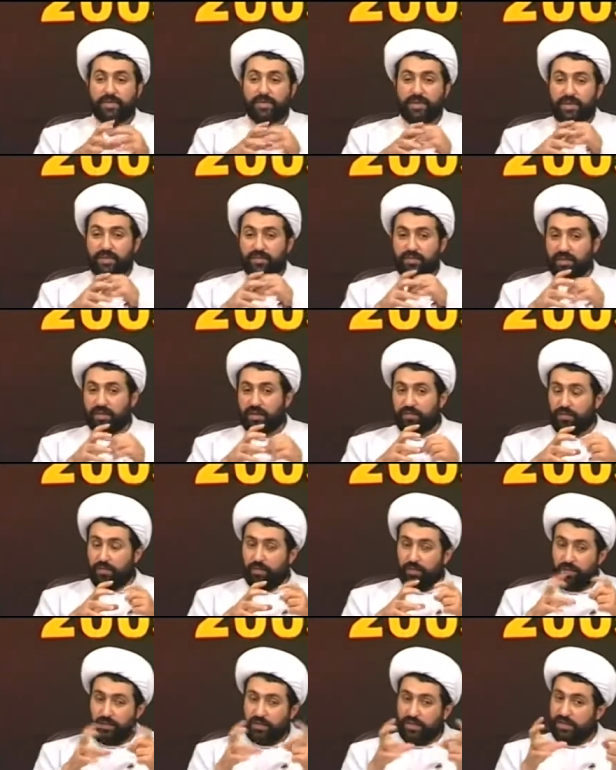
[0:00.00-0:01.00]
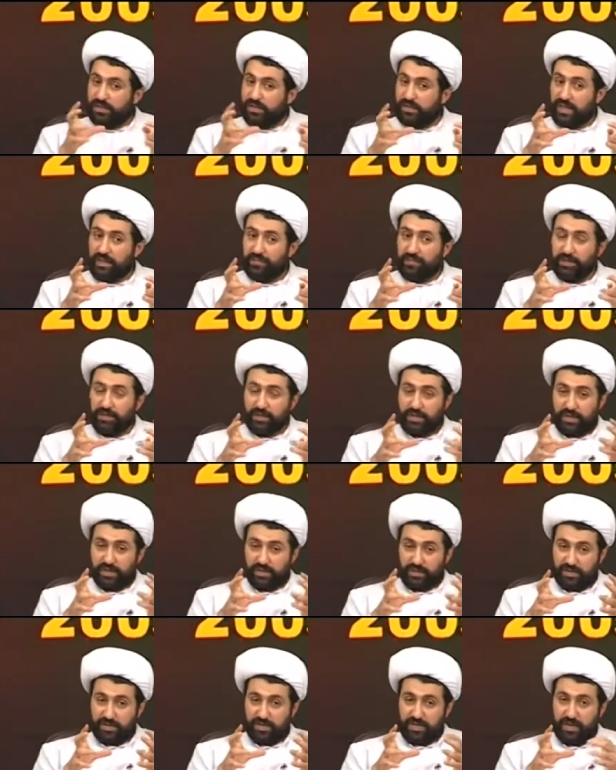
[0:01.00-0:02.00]
get rid of all this
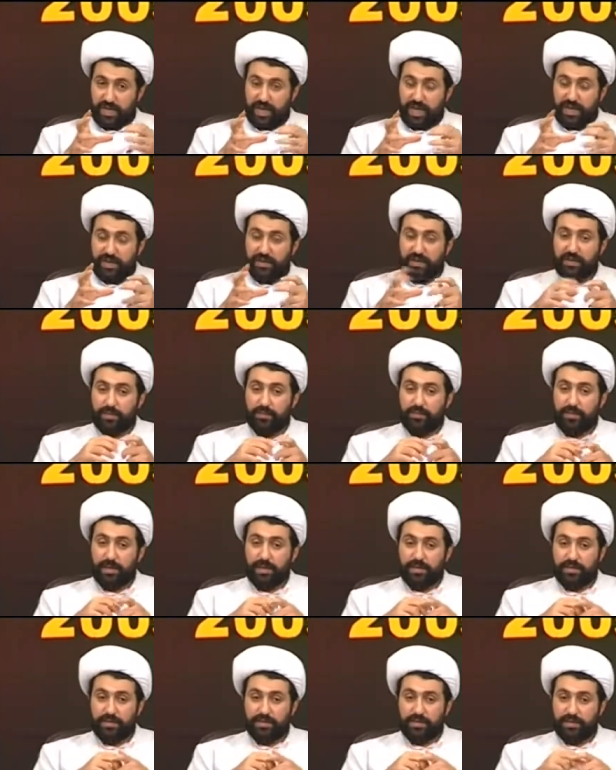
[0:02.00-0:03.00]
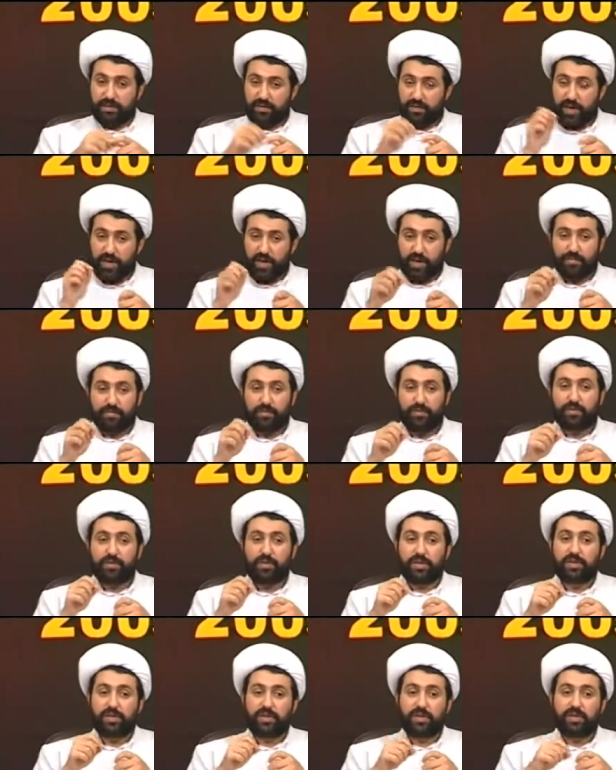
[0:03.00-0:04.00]
selfishness. And the best time for
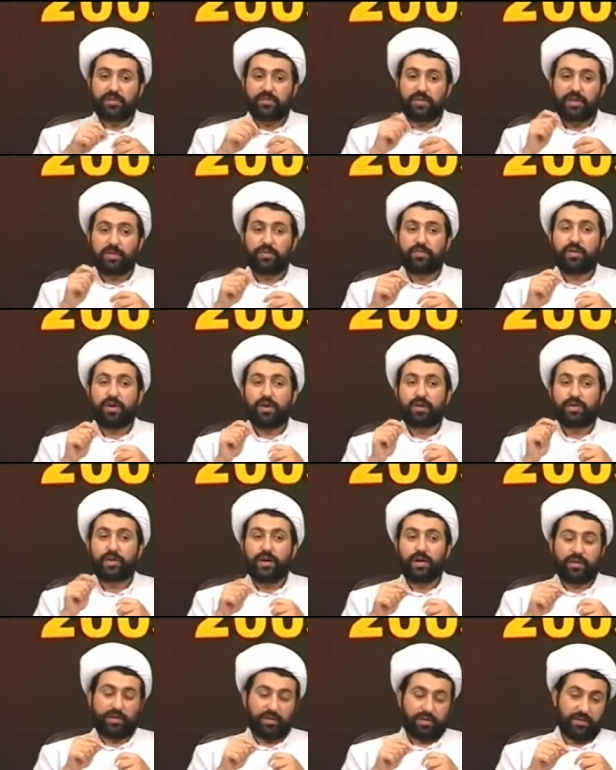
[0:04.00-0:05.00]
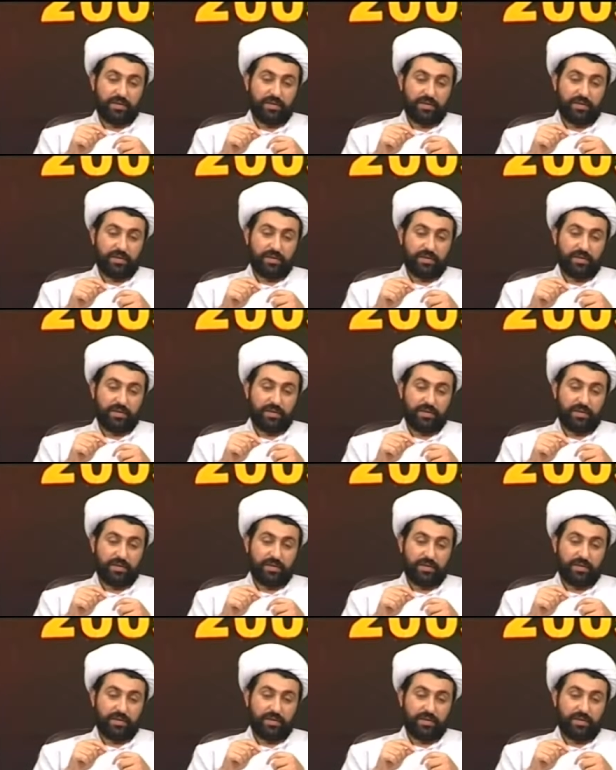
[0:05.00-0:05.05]
this is when you are young.